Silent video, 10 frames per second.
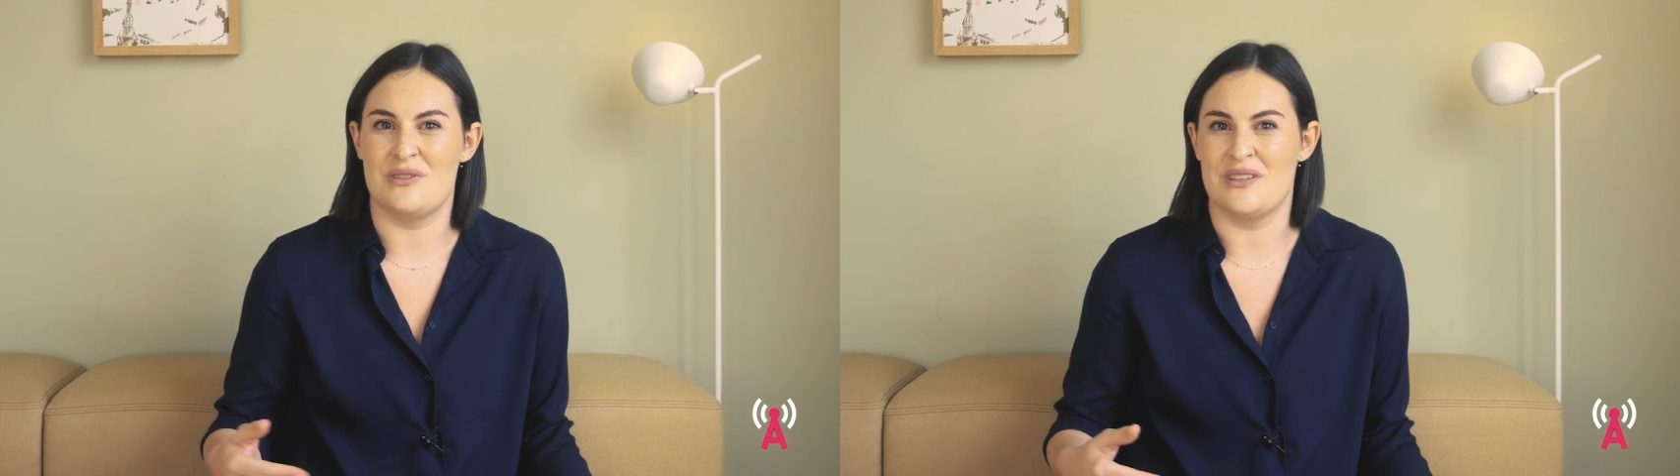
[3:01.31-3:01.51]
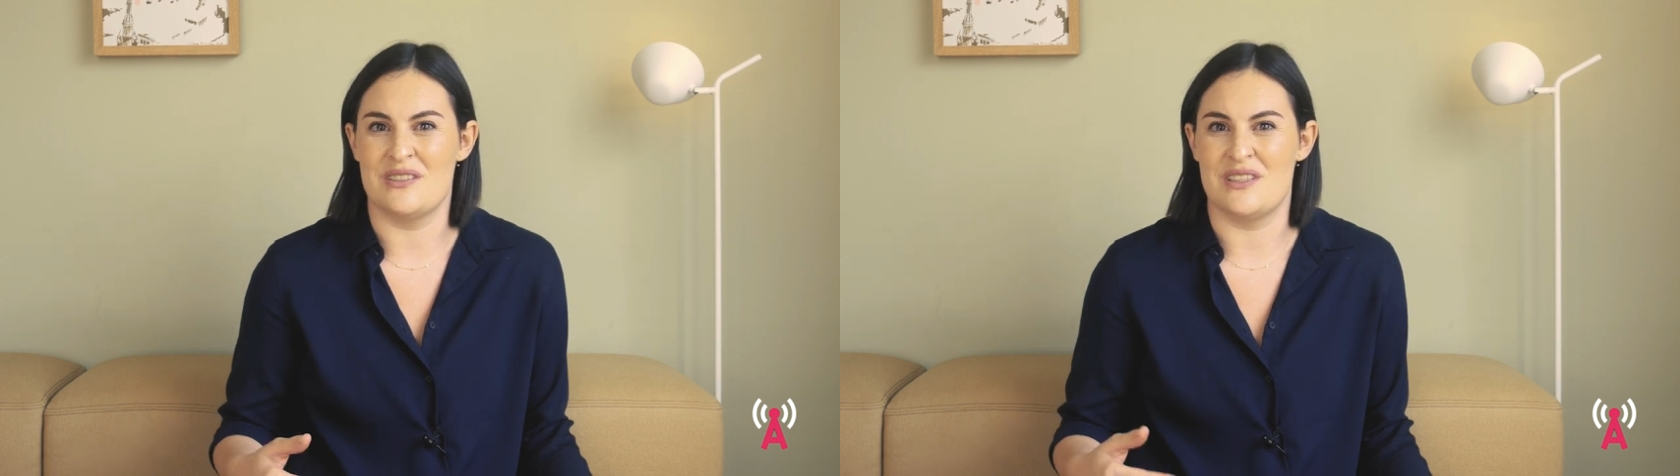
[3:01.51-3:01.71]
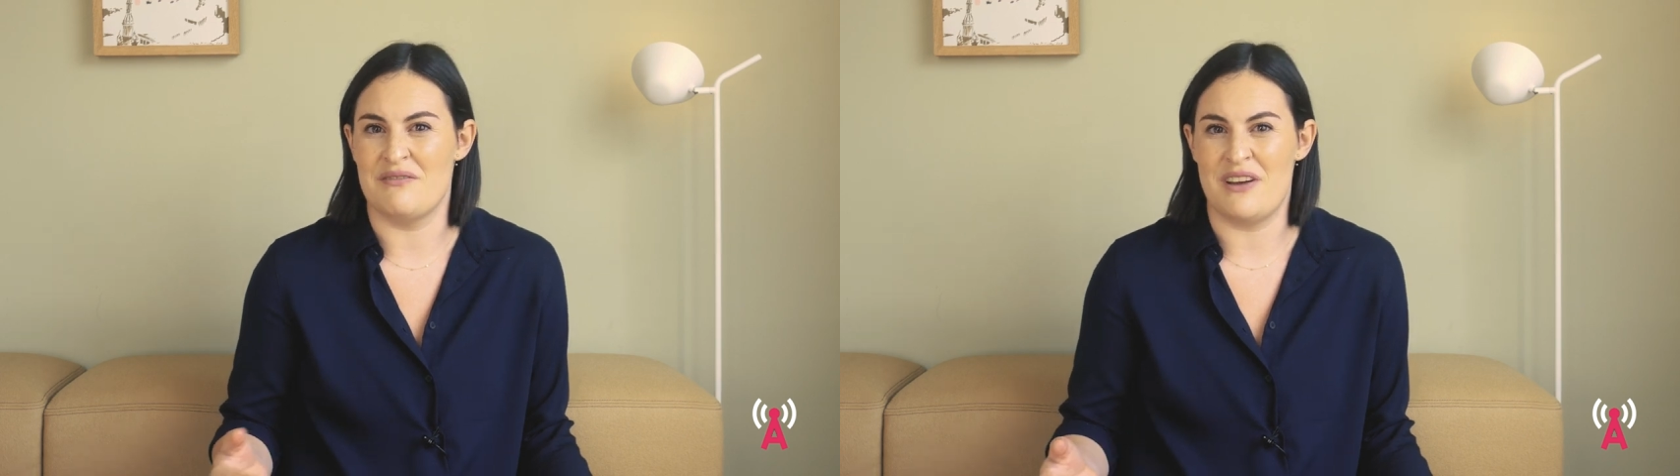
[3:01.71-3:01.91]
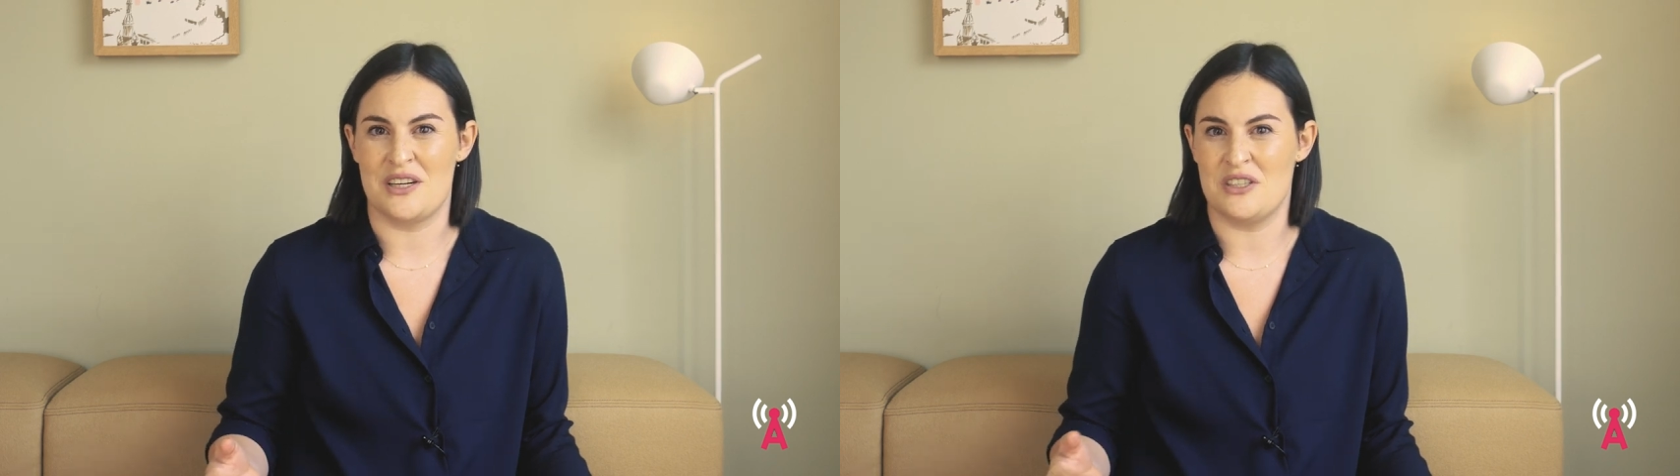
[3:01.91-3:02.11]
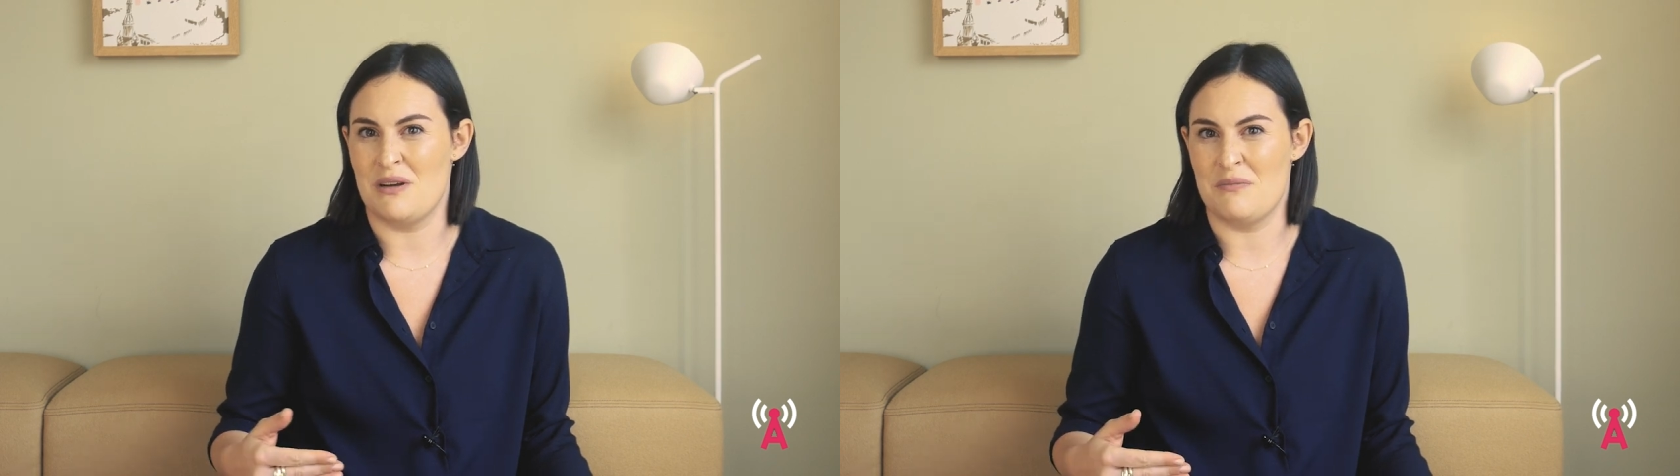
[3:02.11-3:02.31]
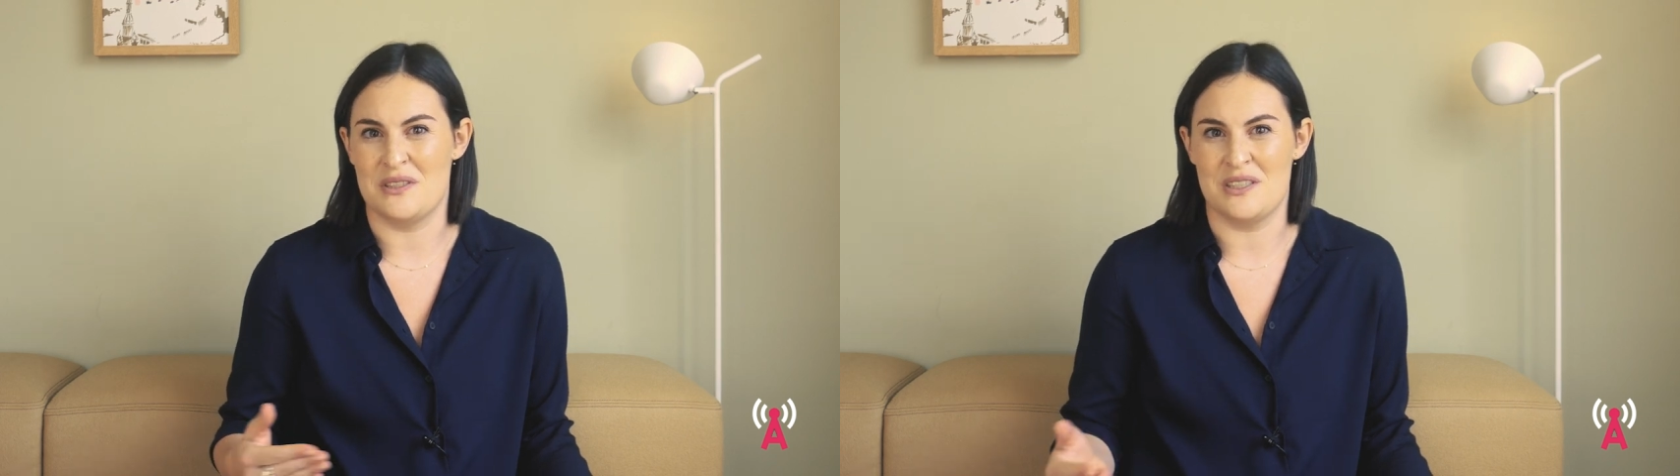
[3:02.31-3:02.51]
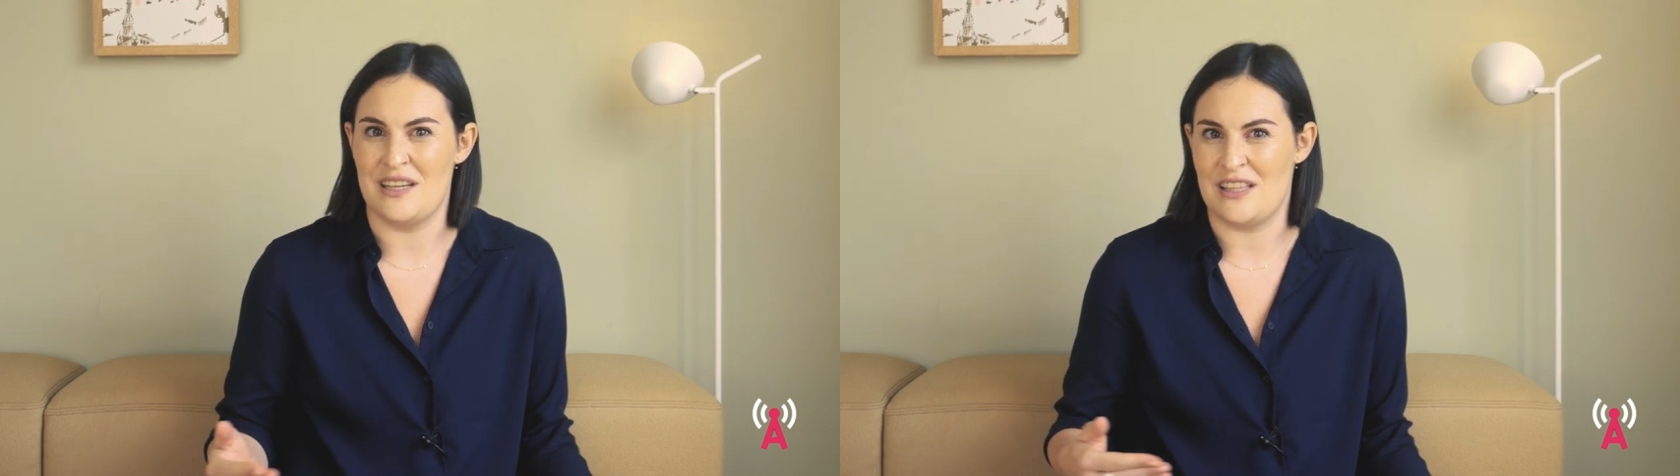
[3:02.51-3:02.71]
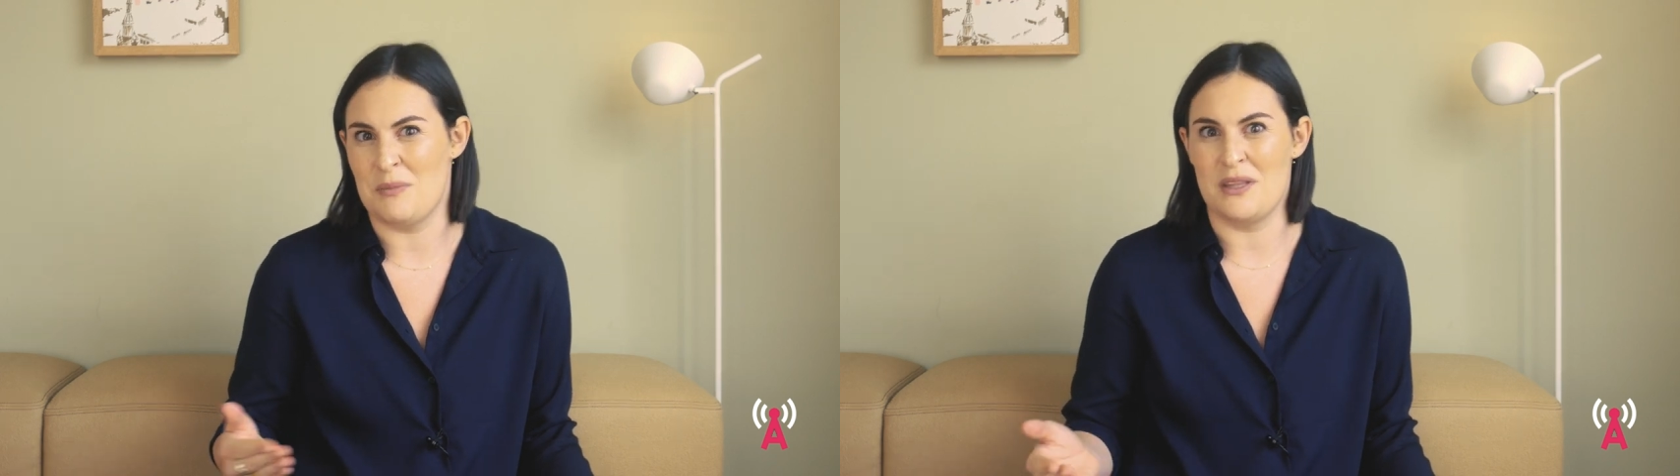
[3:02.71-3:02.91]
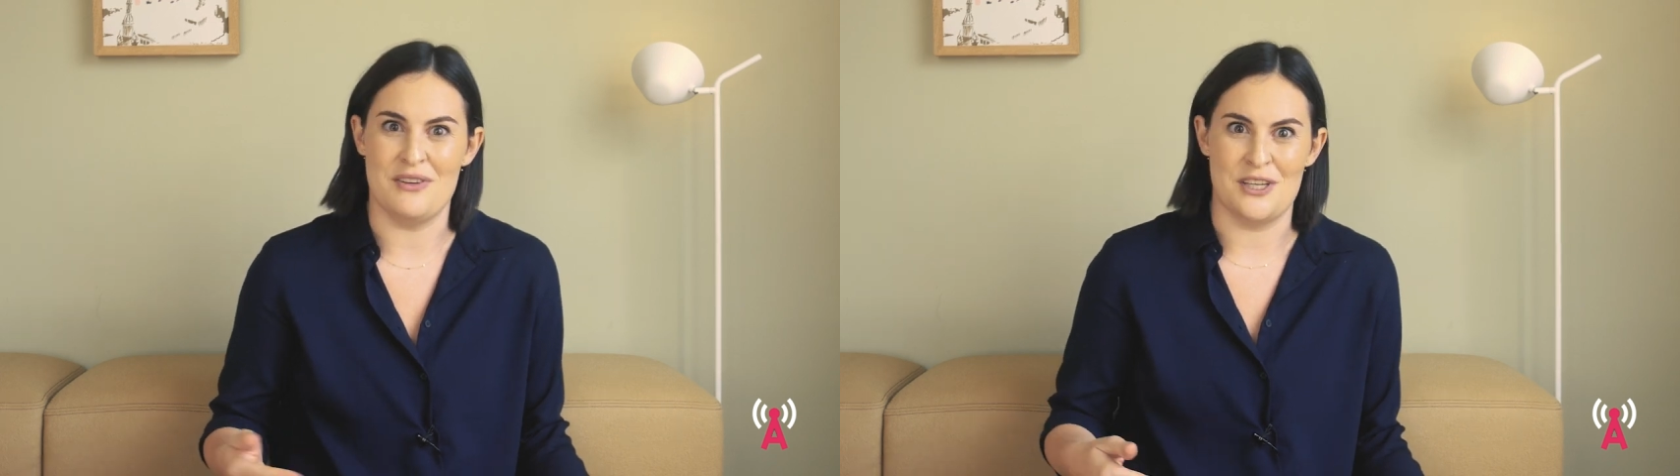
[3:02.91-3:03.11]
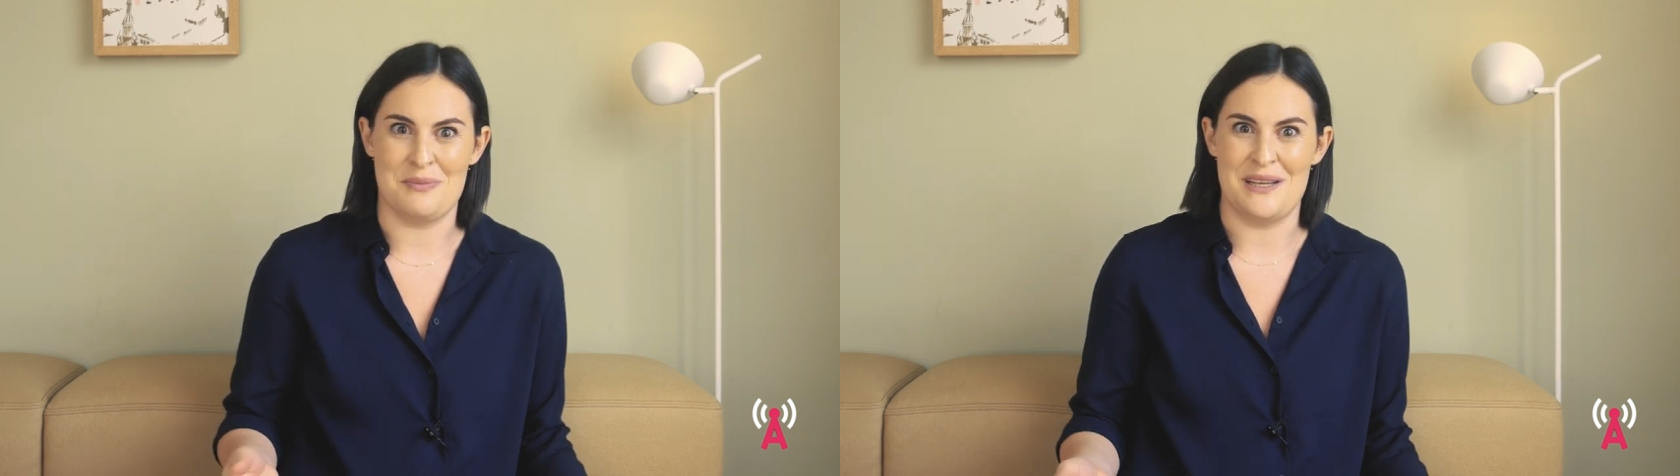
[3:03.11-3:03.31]
didn't in fact remember to take them in the
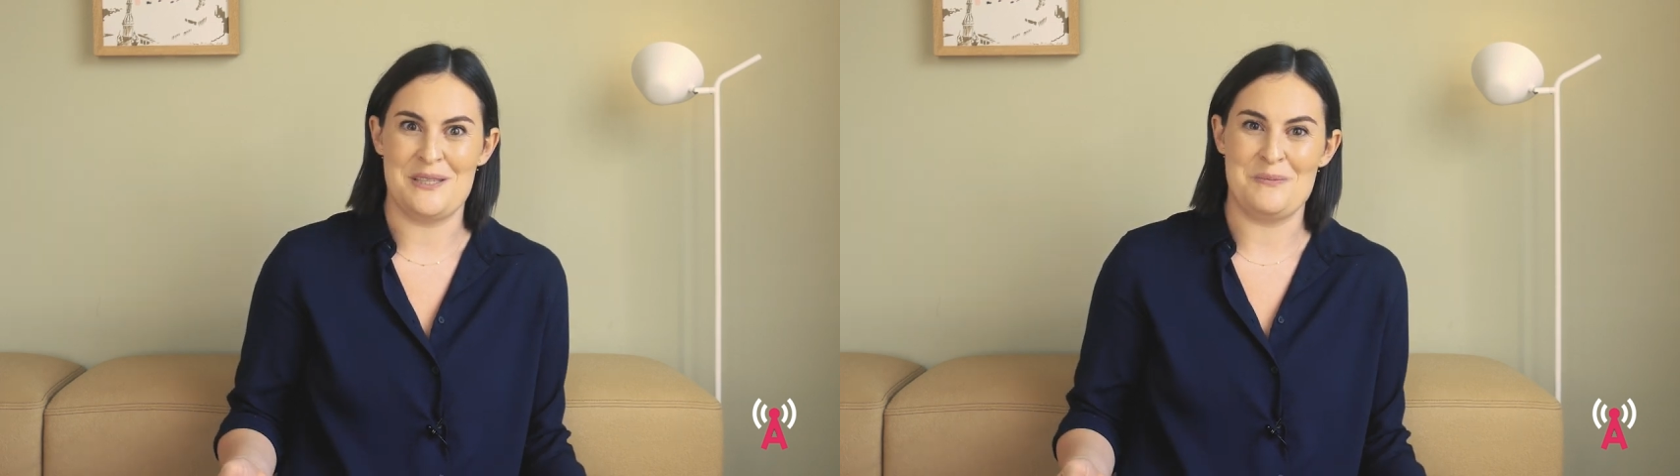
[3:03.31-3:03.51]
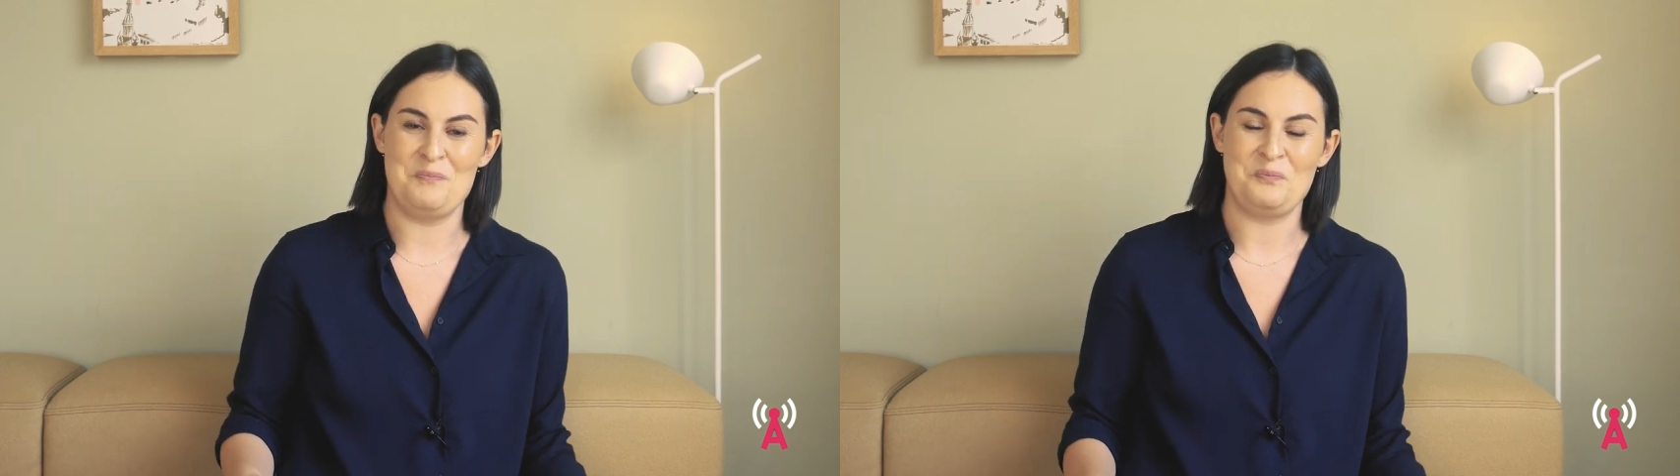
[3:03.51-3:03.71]
first place.